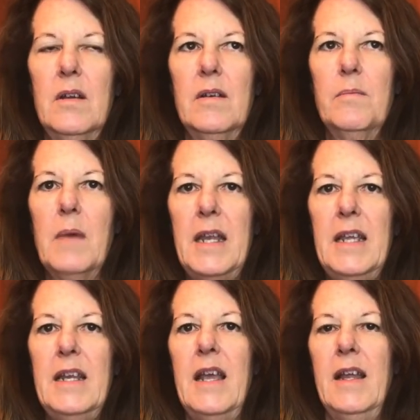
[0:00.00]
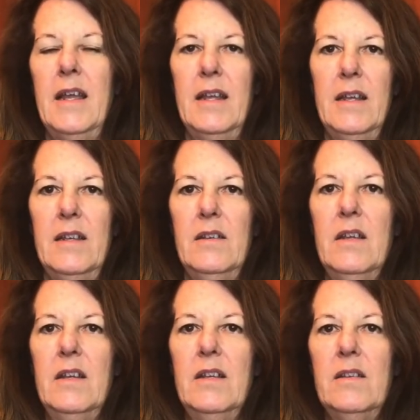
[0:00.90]
mudded and
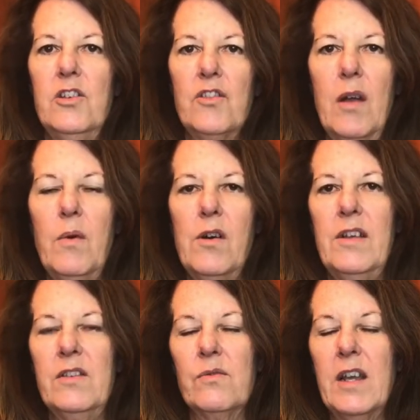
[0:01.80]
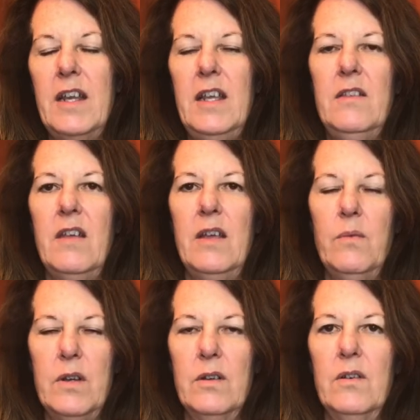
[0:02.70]
the drywall is ready, they
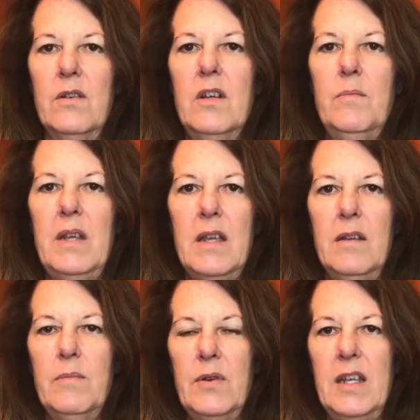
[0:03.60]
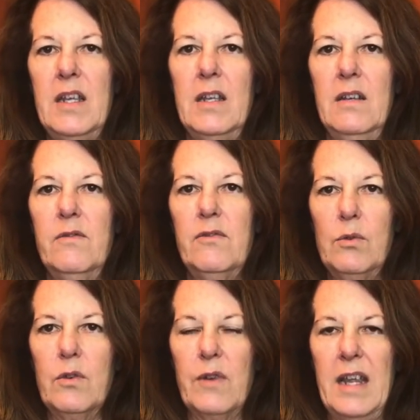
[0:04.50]
will begin putting in
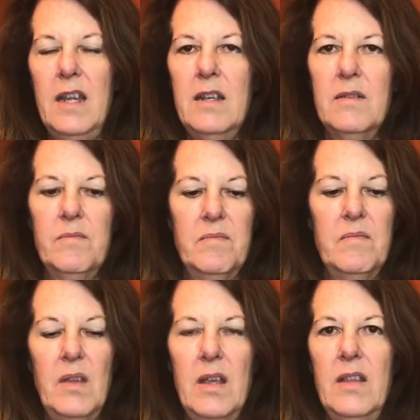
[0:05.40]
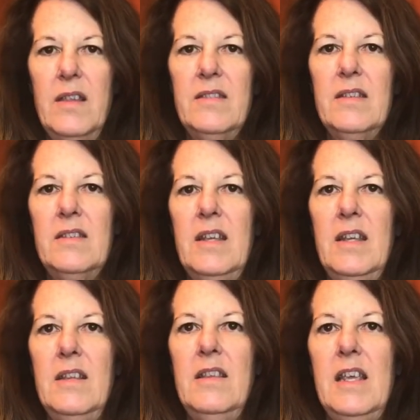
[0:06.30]
flooring. This is
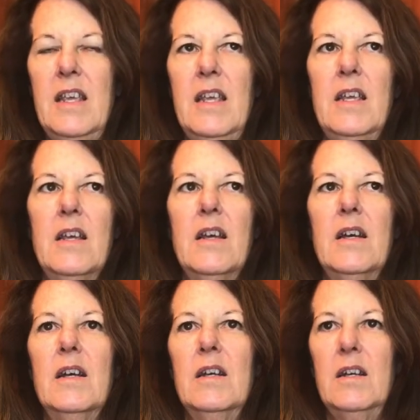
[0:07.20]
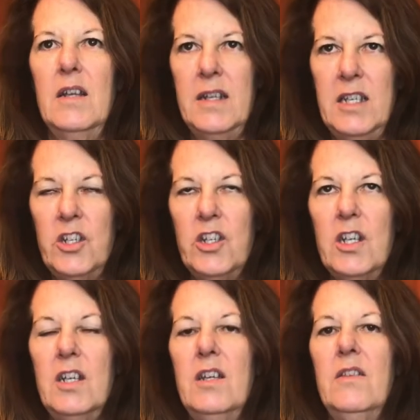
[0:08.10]
in the
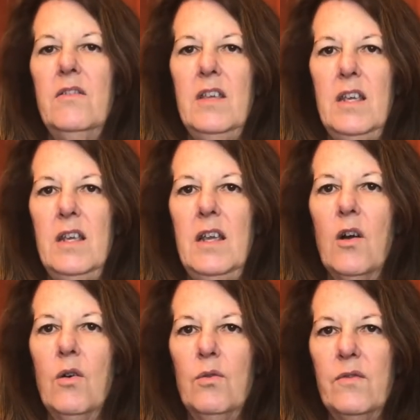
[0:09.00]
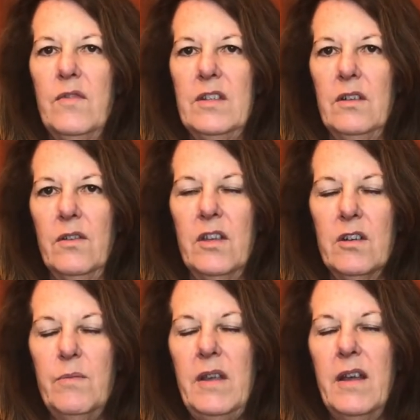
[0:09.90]
addition, the old physical
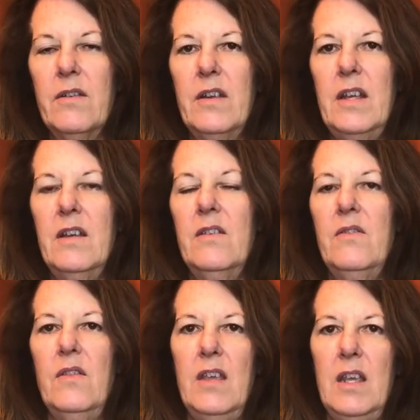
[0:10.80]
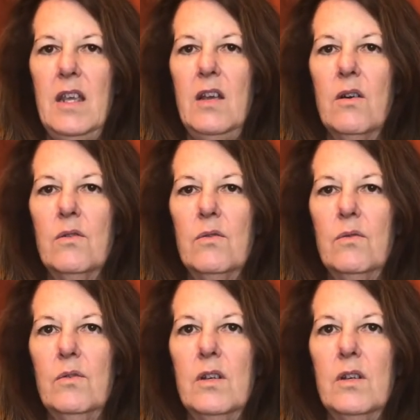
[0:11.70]
therapy area, the old